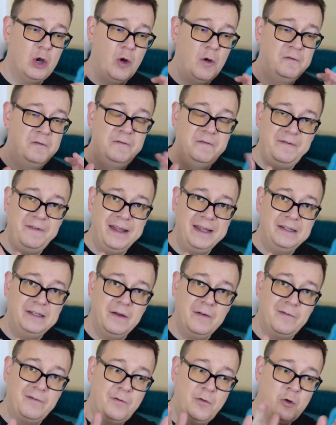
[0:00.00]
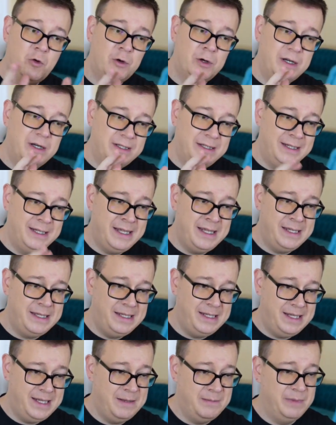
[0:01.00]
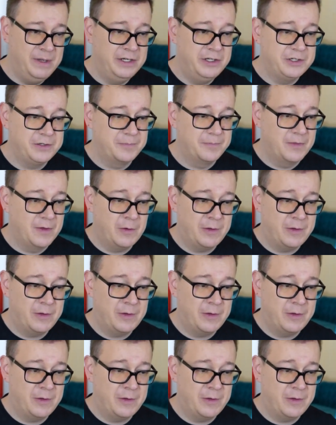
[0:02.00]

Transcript: of fit for the image.